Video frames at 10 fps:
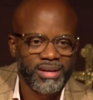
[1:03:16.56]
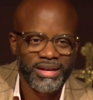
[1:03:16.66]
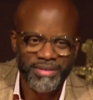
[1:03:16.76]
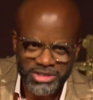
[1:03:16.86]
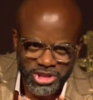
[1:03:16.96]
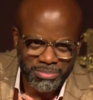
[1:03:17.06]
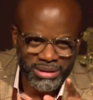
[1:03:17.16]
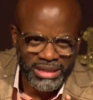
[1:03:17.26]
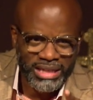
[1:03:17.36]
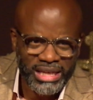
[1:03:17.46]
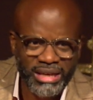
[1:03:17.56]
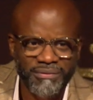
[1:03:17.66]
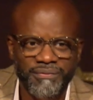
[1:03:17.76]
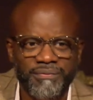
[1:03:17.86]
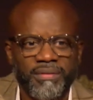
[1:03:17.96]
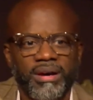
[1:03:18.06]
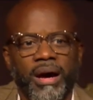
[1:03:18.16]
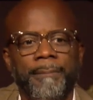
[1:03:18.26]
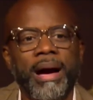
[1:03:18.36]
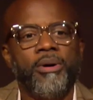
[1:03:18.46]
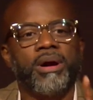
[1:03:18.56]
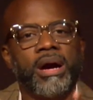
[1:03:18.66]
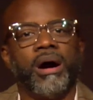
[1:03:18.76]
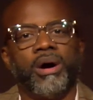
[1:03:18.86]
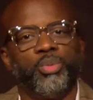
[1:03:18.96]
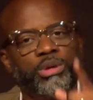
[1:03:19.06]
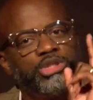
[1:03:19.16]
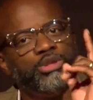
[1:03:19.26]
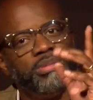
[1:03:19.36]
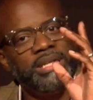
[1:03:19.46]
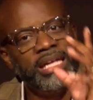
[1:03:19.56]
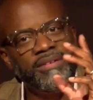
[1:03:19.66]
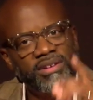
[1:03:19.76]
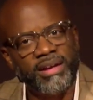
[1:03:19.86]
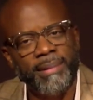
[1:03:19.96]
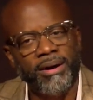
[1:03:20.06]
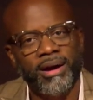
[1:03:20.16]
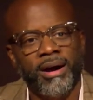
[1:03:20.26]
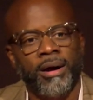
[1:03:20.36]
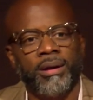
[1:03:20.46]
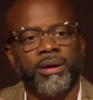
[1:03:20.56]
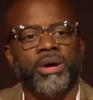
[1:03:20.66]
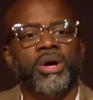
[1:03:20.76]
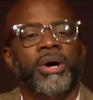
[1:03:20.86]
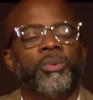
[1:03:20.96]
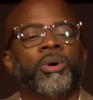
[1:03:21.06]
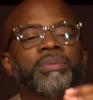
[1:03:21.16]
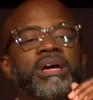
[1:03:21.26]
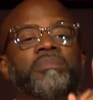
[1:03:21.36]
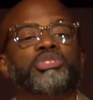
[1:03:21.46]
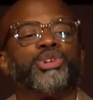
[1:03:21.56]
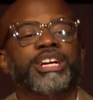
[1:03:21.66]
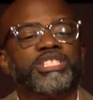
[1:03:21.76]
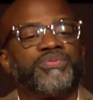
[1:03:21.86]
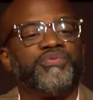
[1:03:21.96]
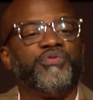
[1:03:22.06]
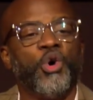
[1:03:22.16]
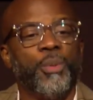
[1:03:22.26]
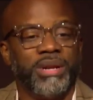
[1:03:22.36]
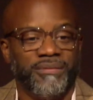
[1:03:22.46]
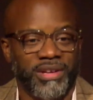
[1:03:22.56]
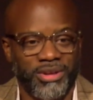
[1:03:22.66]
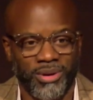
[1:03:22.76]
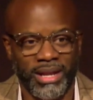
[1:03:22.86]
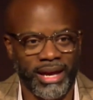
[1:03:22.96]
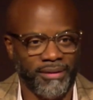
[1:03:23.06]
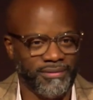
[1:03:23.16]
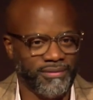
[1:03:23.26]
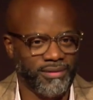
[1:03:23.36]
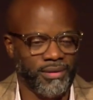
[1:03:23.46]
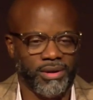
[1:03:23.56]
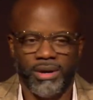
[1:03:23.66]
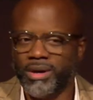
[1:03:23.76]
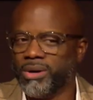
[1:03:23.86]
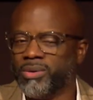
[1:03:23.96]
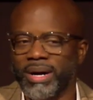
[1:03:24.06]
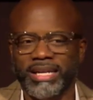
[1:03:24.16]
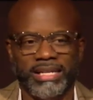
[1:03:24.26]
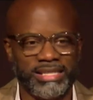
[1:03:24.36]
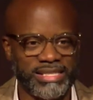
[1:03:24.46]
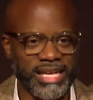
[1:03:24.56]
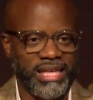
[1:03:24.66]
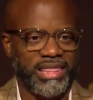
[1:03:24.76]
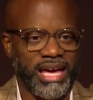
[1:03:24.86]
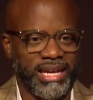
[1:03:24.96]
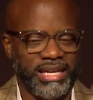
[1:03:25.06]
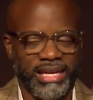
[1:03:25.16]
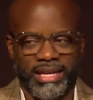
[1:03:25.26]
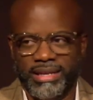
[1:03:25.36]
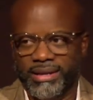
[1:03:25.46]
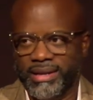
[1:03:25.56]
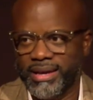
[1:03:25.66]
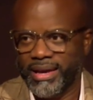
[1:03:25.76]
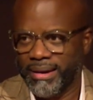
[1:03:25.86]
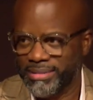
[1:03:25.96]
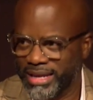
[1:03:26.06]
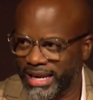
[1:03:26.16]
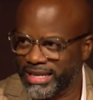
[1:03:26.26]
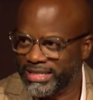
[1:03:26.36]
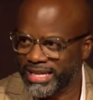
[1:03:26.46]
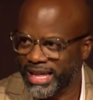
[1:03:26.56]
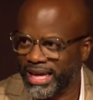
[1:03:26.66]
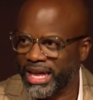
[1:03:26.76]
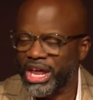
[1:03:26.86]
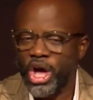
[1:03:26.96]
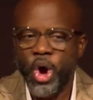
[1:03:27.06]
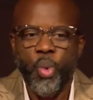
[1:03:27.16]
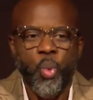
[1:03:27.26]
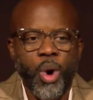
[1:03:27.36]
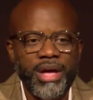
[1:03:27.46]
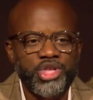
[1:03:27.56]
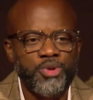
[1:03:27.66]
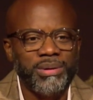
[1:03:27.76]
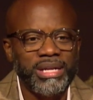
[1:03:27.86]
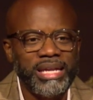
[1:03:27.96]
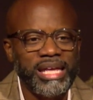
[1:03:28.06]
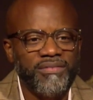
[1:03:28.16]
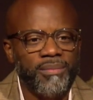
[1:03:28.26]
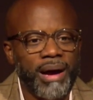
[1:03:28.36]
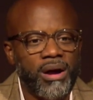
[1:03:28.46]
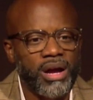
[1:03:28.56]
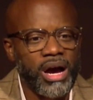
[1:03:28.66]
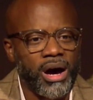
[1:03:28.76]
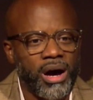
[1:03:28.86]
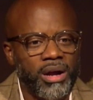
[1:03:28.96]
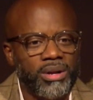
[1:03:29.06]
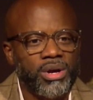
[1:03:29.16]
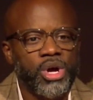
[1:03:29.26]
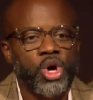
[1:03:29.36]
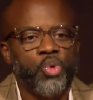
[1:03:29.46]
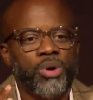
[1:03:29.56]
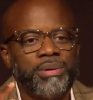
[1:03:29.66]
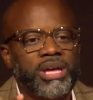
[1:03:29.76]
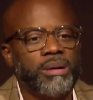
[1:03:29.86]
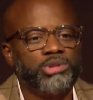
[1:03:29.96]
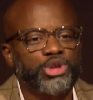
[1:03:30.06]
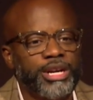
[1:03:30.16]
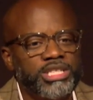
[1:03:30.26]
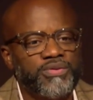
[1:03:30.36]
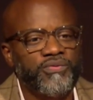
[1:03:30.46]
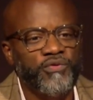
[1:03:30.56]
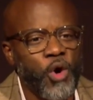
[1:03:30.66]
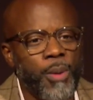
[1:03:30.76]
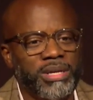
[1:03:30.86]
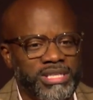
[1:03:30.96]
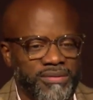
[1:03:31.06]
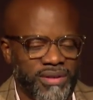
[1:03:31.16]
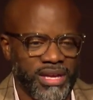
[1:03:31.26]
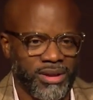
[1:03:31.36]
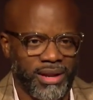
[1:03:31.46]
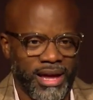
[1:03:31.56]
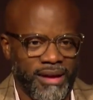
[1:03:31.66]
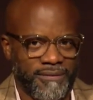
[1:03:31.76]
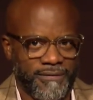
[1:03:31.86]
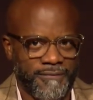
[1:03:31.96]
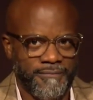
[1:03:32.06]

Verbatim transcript: And that your belief about God, what you believe about God, will become transformative in your life. Oh, I need to say that again. I mean, I need to say that again. What you believe about God will become transformative in your life.